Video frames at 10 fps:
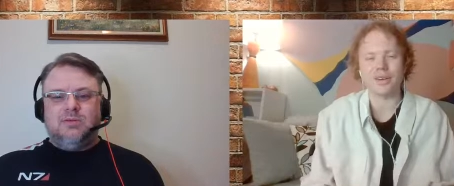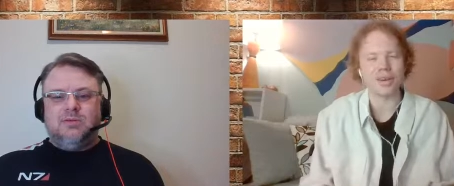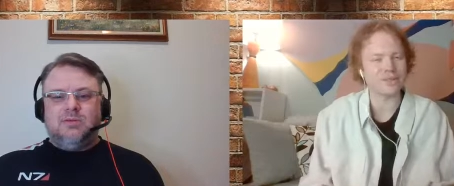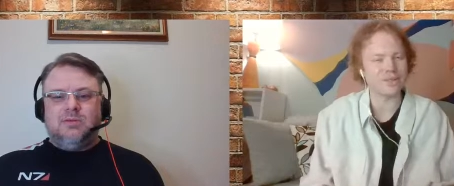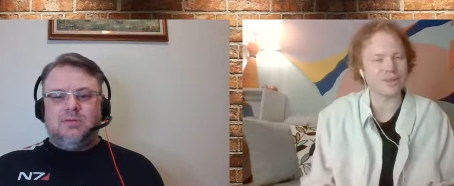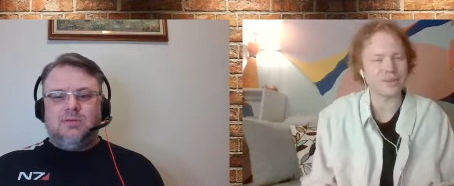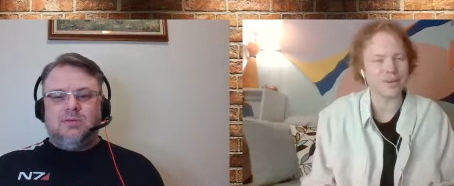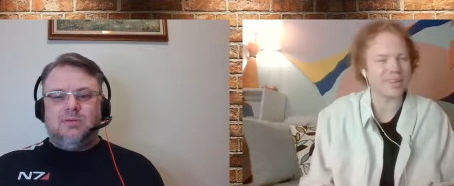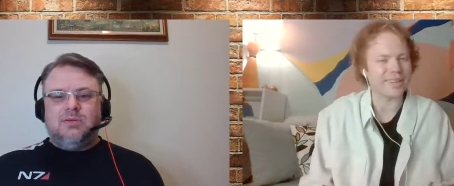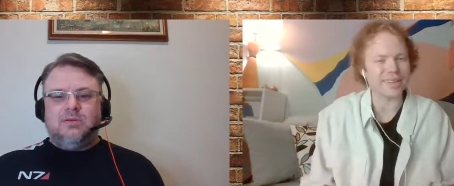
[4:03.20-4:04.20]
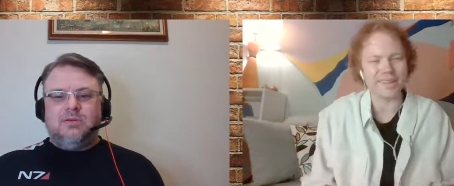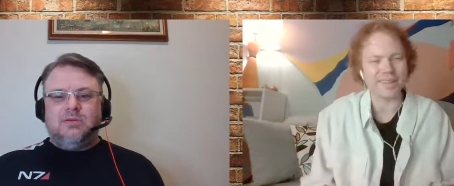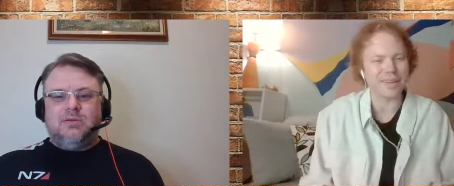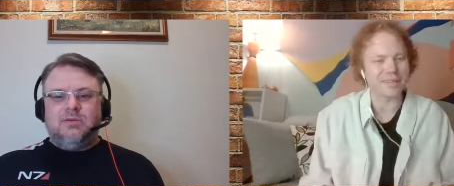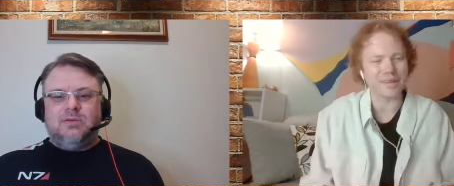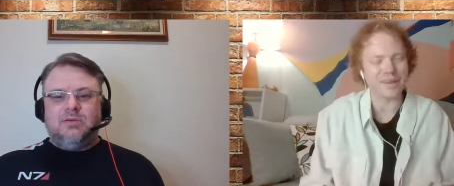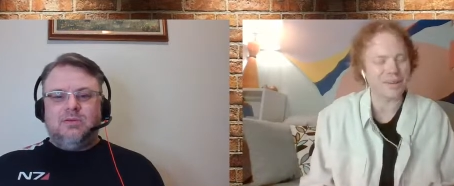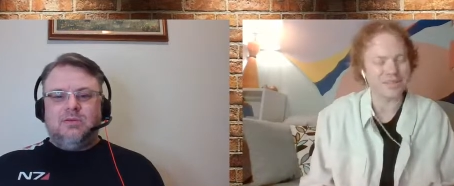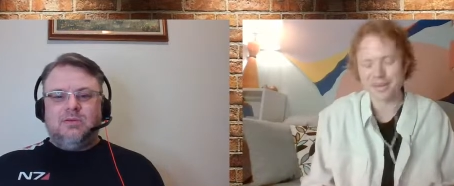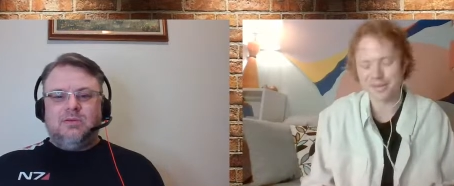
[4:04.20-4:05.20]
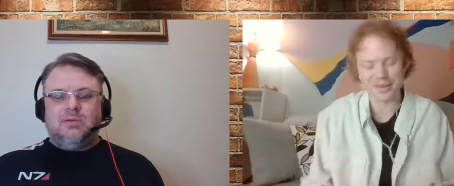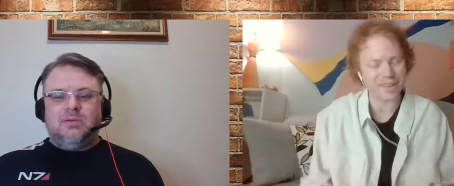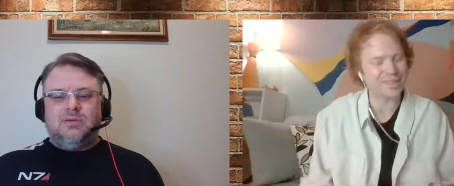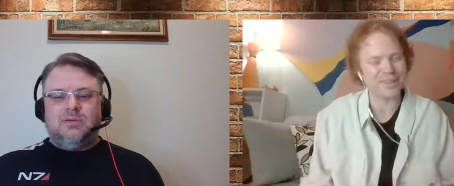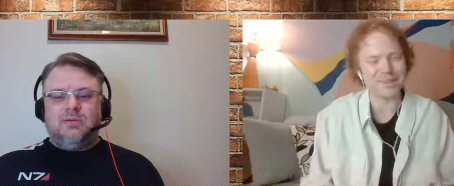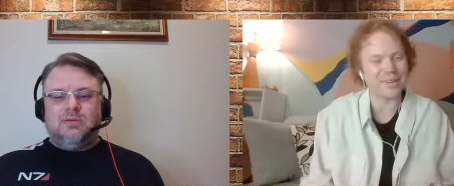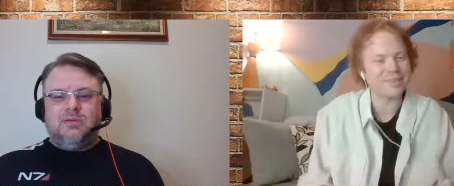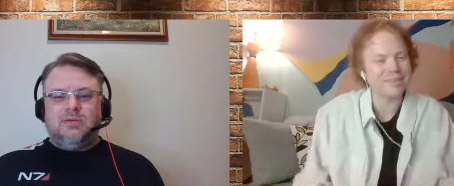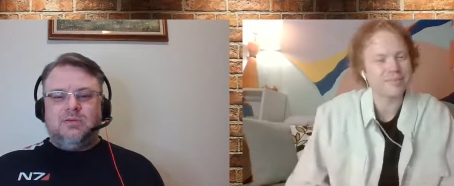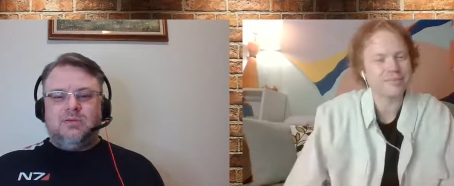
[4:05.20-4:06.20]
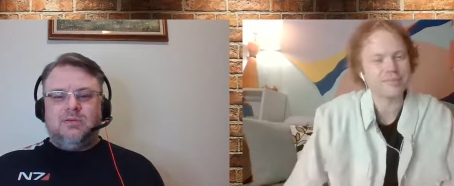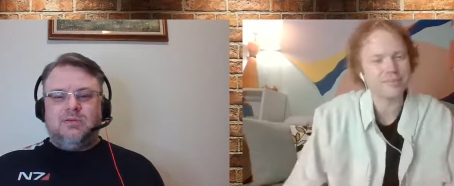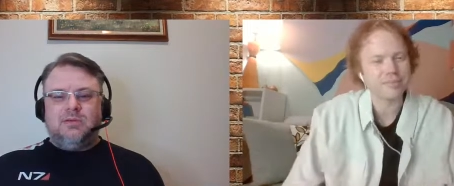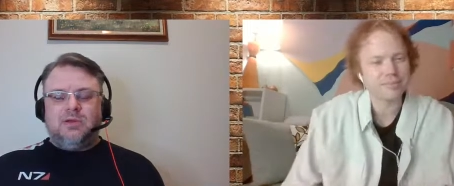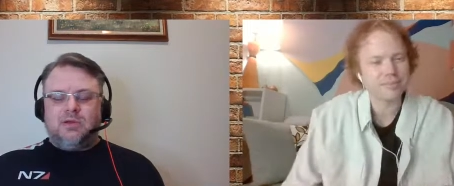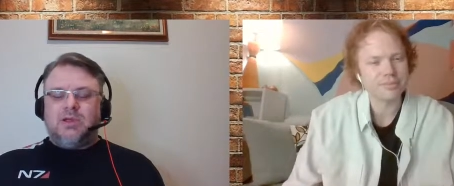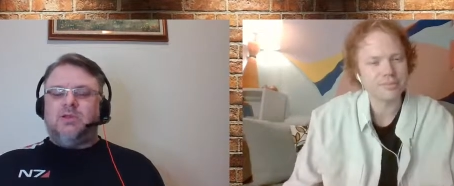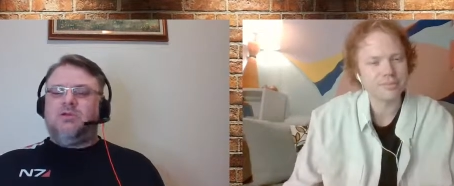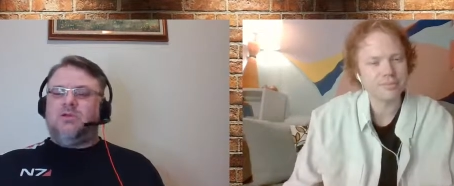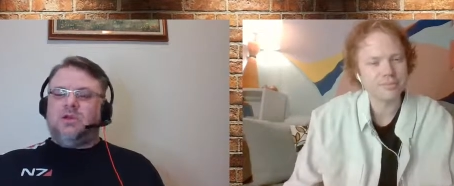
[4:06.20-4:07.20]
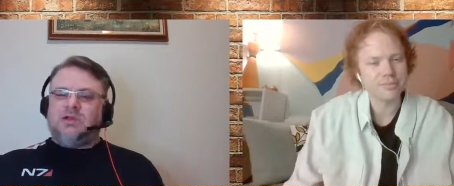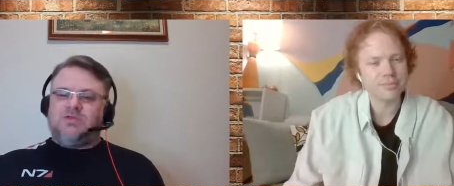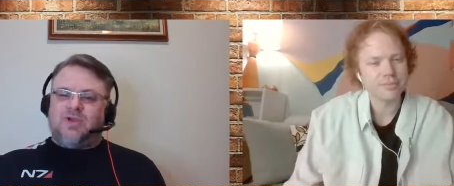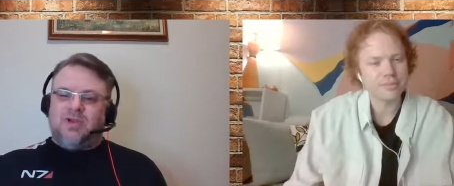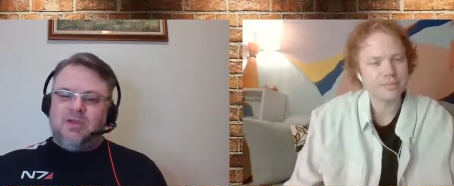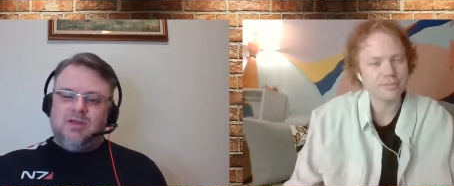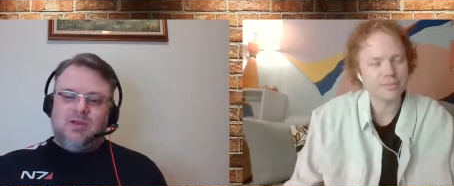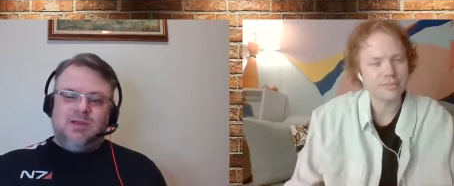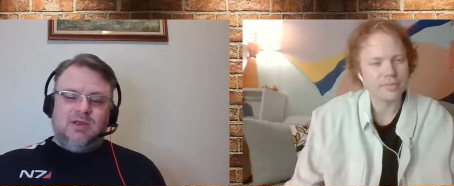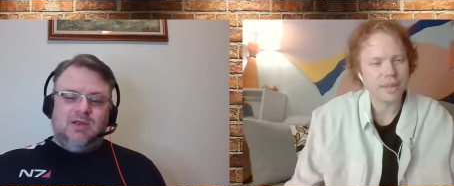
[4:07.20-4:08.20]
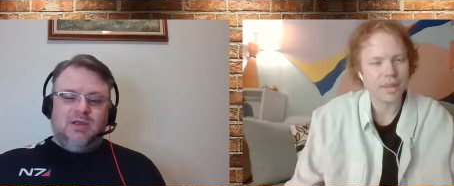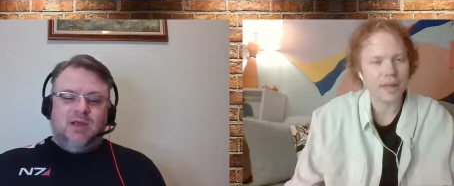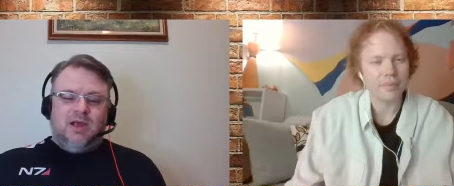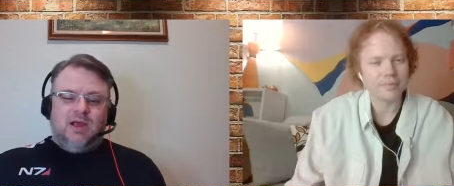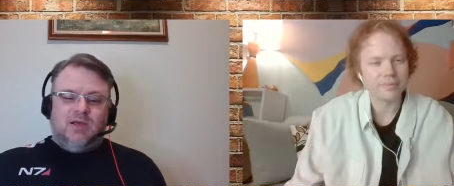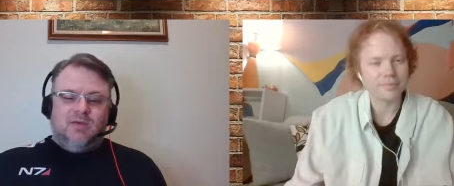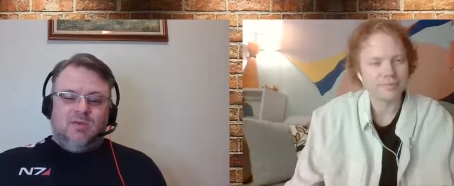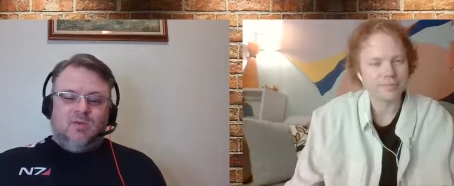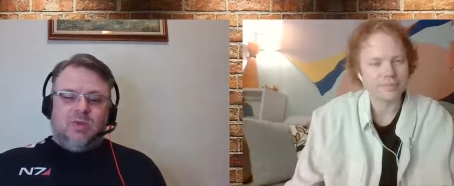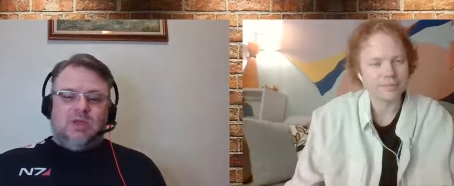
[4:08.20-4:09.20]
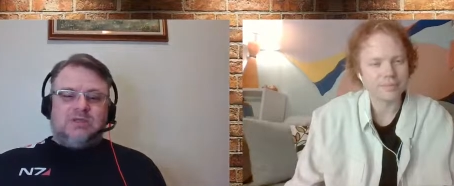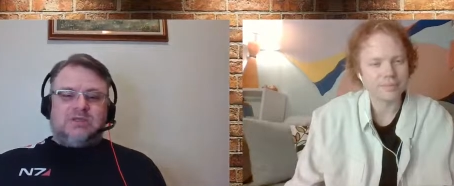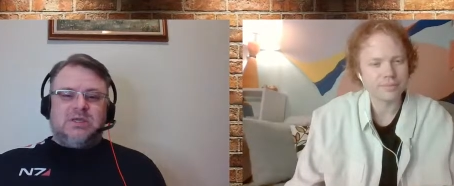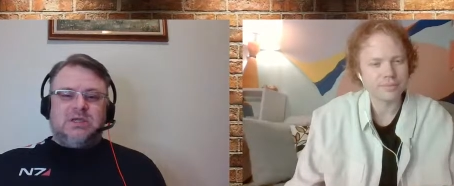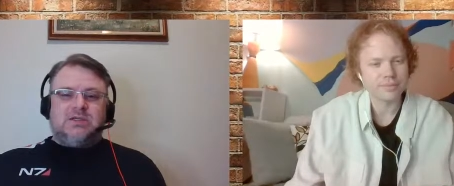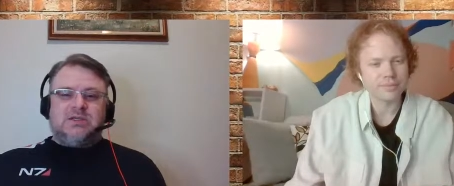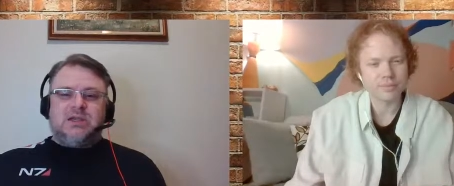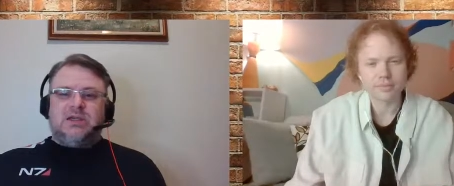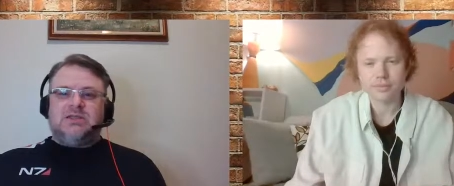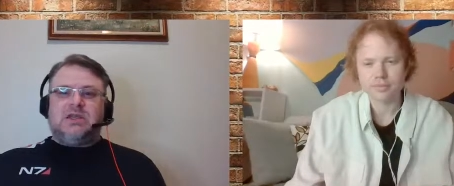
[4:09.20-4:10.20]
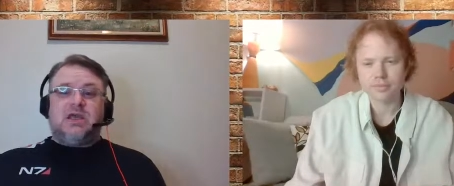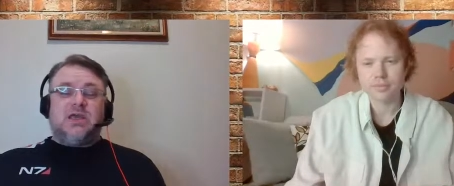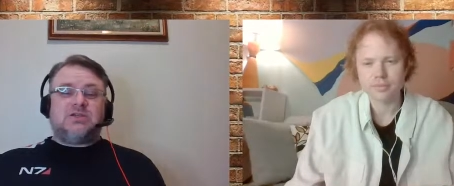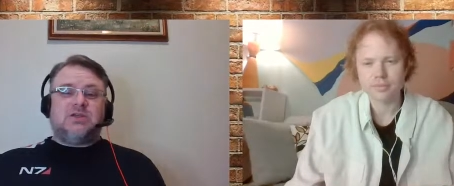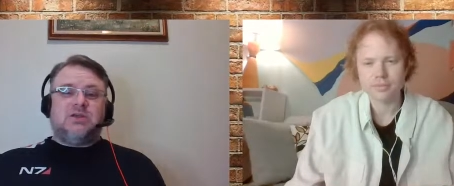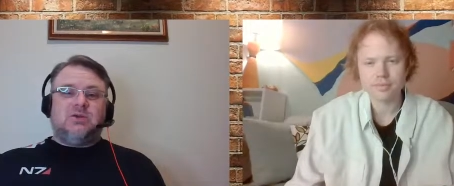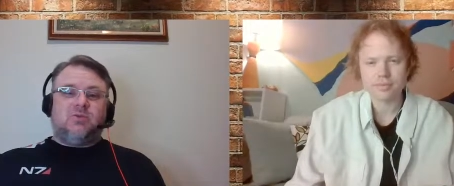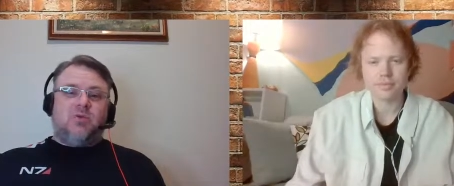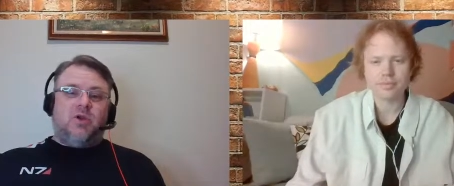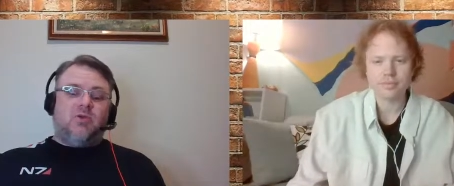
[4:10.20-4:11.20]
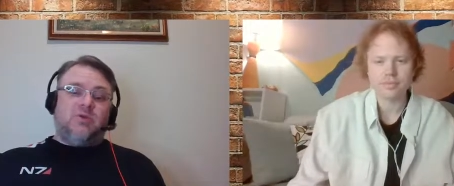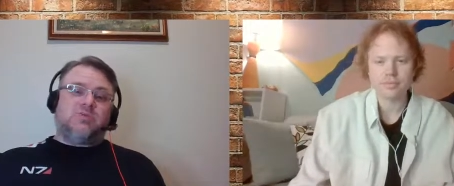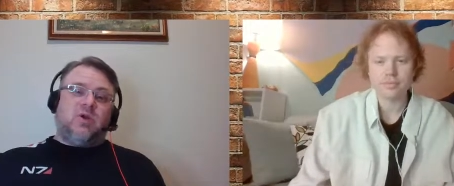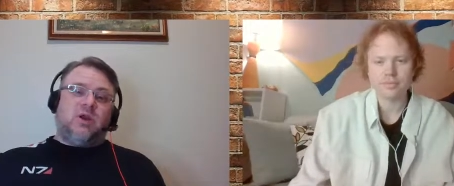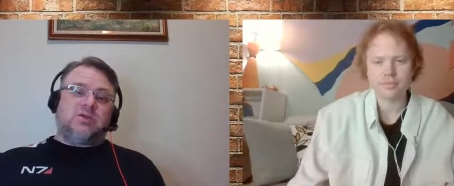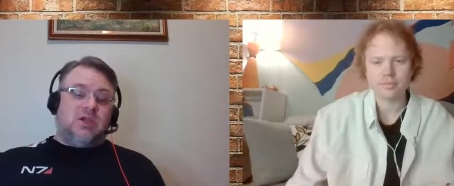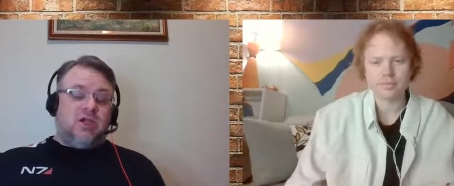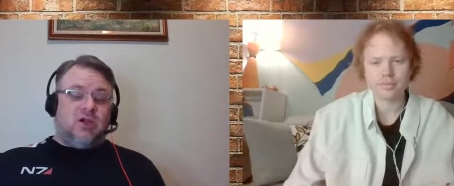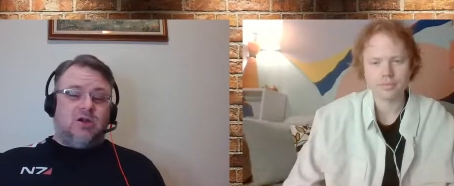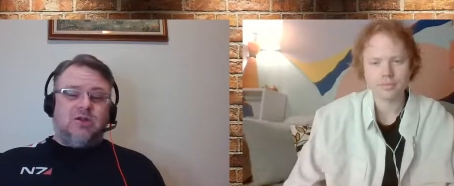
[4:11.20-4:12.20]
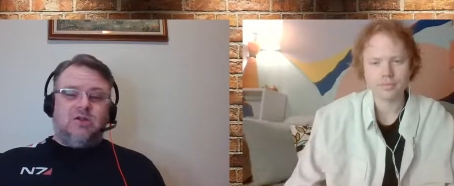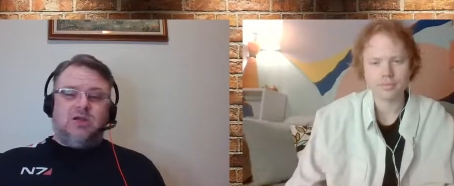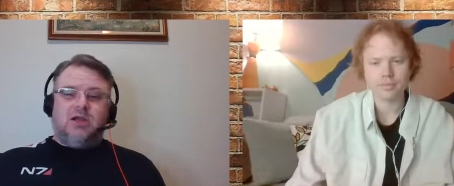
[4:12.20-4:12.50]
Speaker 1: I graduated, but I, I never, I was never at the new one.
Speaker 2: Okay. Oh, that's fair. Yeah. Well, let's uh, let's get into actually part of the reason we're actually here.